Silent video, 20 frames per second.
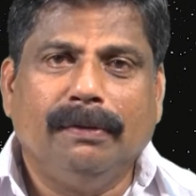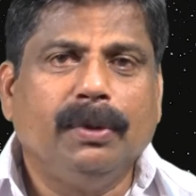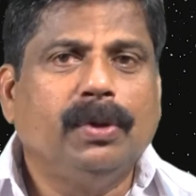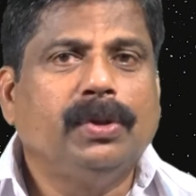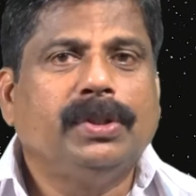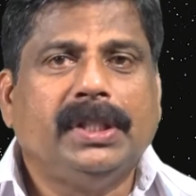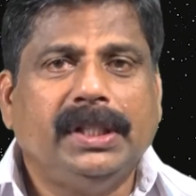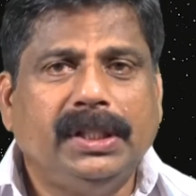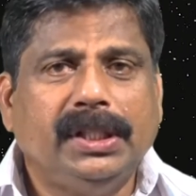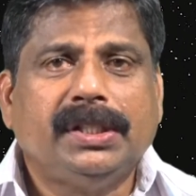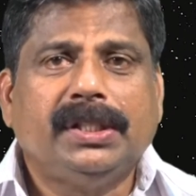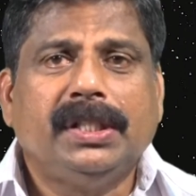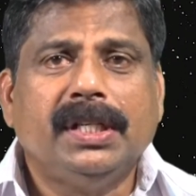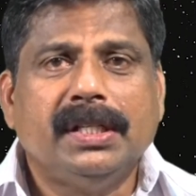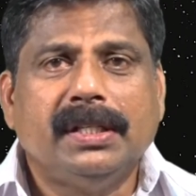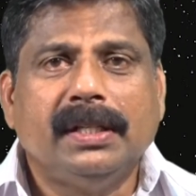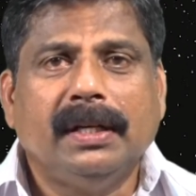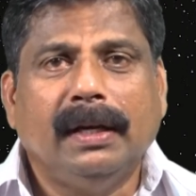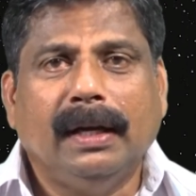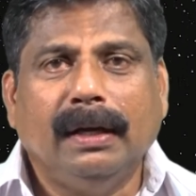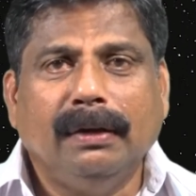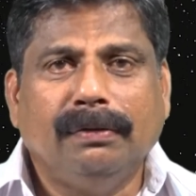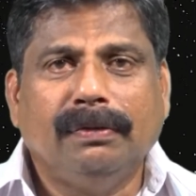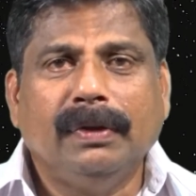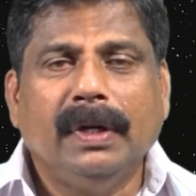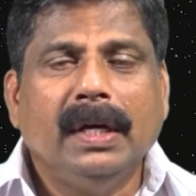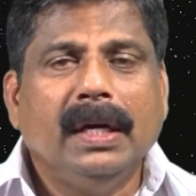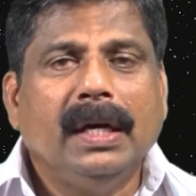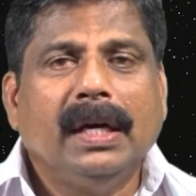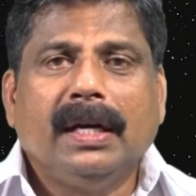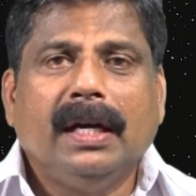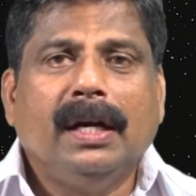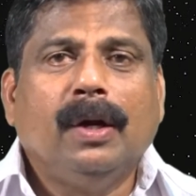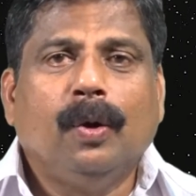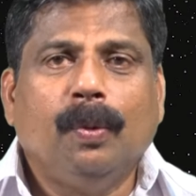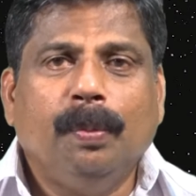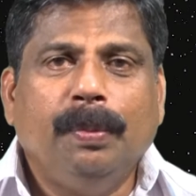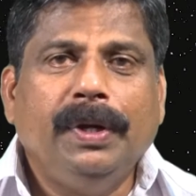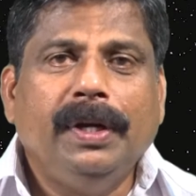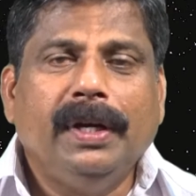because rejections in life
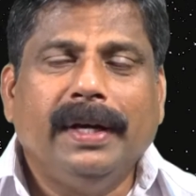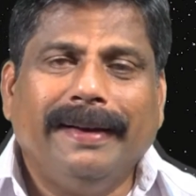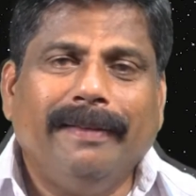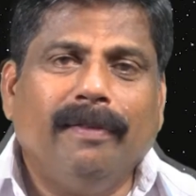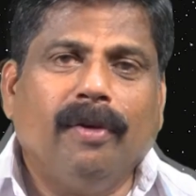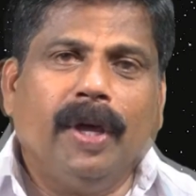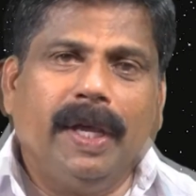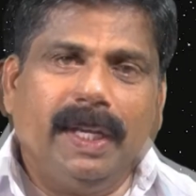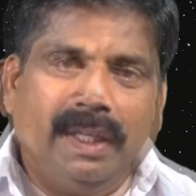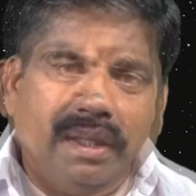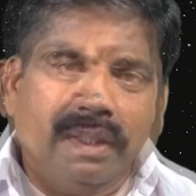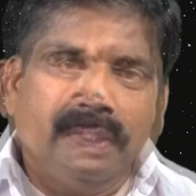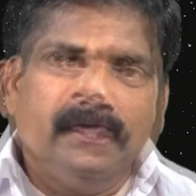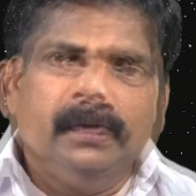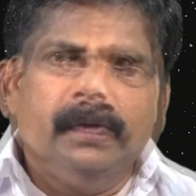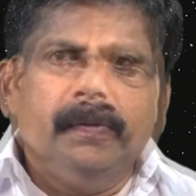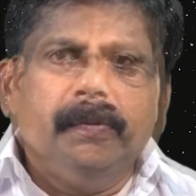cannot be avoided.